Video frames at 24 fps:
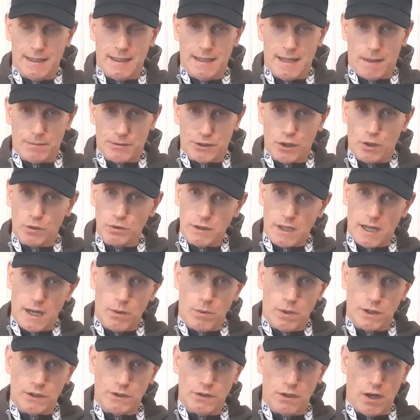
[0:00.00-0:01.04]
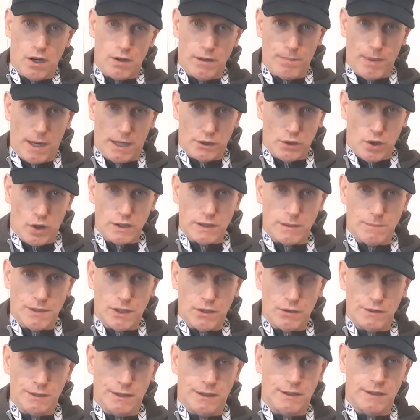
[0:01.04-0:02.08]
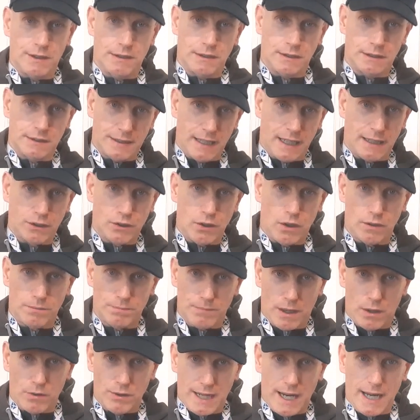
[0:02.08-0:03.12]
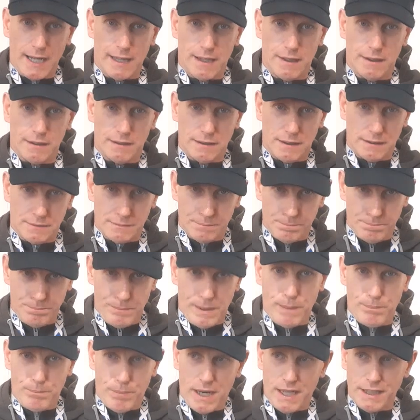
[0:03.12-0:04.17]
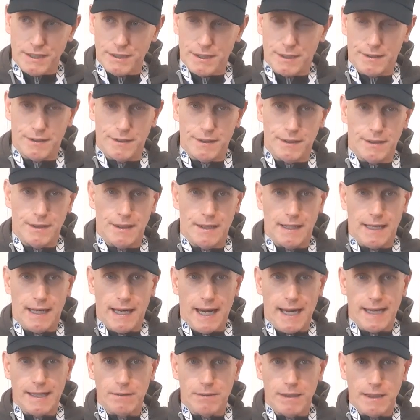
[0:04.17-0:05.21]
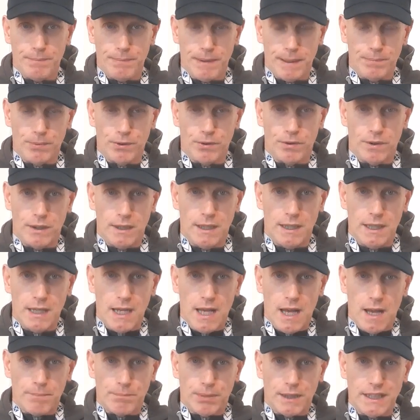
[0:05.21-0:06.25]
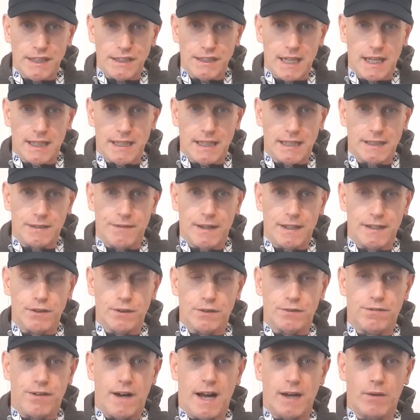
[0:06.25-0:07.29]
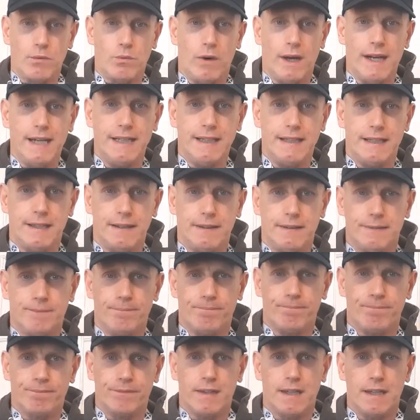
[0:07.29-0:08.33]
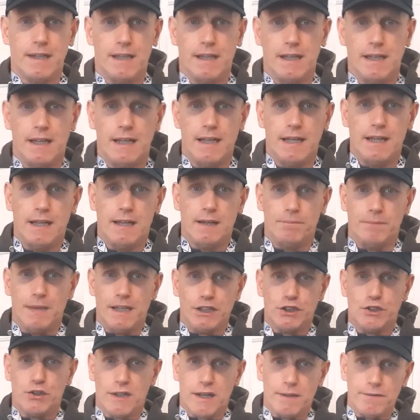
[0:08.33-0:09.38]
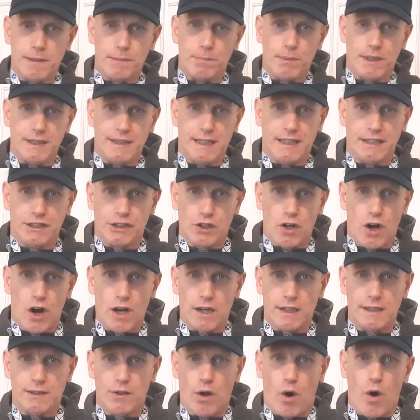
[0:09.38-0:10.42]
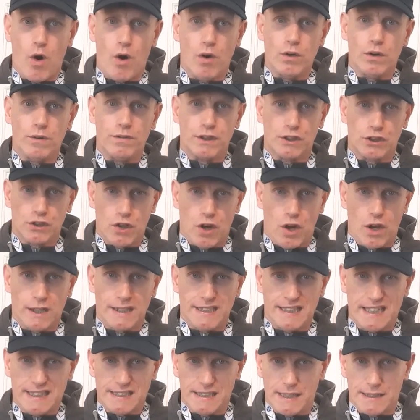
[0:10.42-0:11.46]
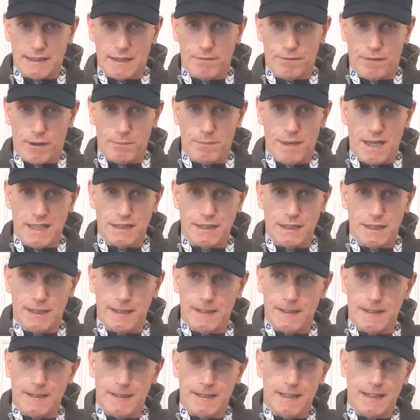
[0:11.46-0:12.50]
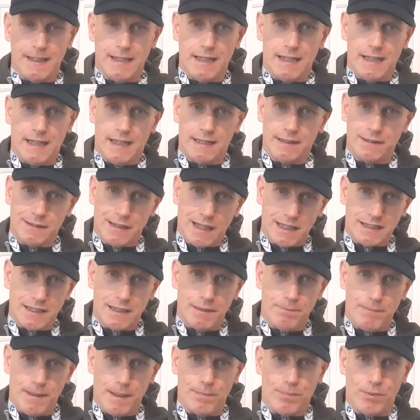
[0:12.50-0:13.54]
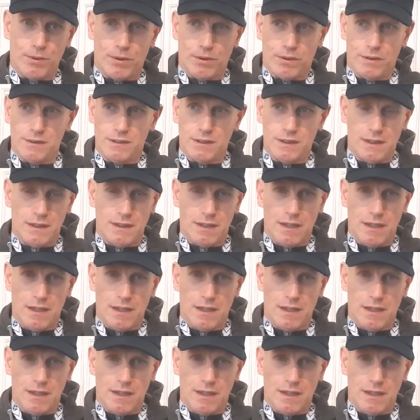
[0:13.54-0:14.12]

I'm still trying to work out how to put a document on TikTok, but I'll get it. Be patient. Anyway, people, please share this video far and wide. Make sure everybody in Scotland, all over Scotland, gets this information. And listen, people,